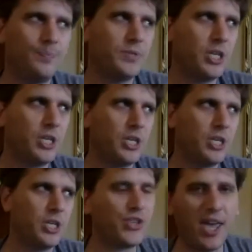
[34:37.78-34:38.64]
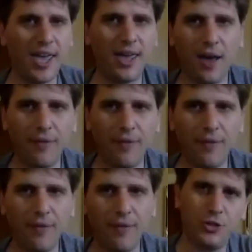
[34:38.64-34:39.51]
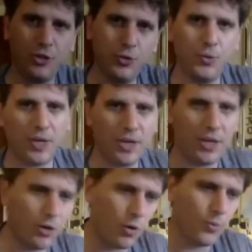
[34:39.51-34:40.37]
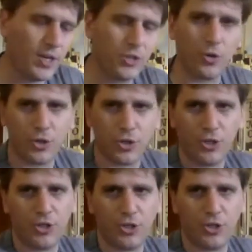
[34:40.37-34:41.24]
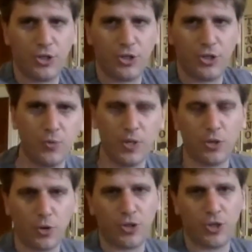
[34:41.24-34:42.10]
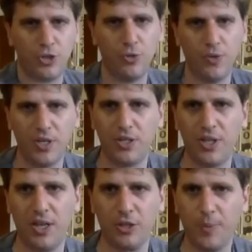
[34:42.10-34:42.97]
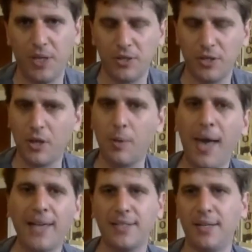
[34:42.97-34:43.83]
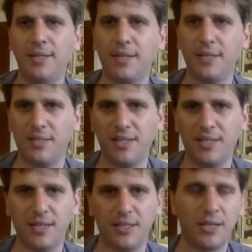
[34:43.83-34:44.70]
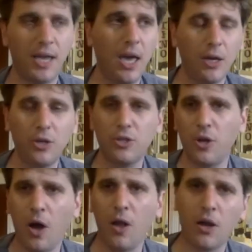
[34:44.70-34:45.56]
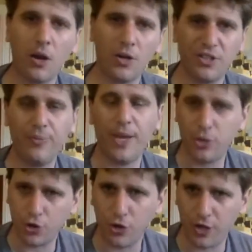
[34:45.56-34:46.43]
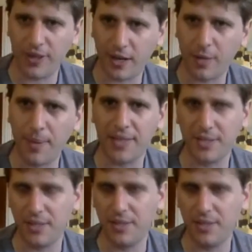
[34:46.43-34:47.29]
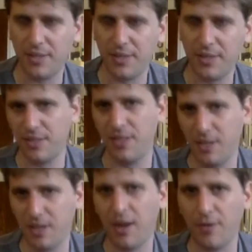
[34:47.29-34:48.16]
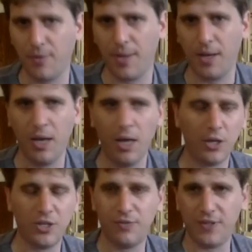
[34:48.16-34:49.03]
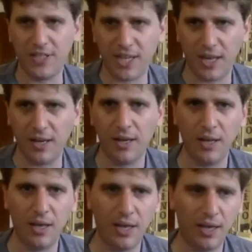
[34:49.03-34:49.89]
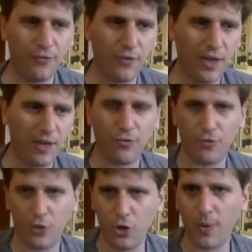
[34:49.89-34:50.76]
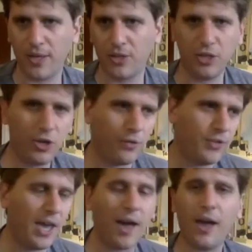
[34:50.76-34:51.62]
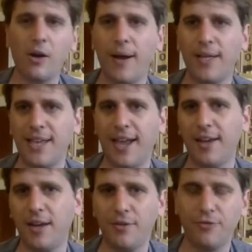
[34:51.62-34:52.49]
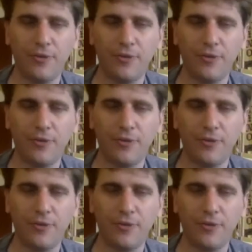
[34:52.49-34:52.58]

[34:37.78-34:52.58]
you can't say, hey, government, do here are resources, with these resources, do these things, because the capacity doesn't exist, because the oligarchs have made sure that that capacity doesn't exist in government. Because if it mm. did, if if the U S, you know, if the I R S had enough,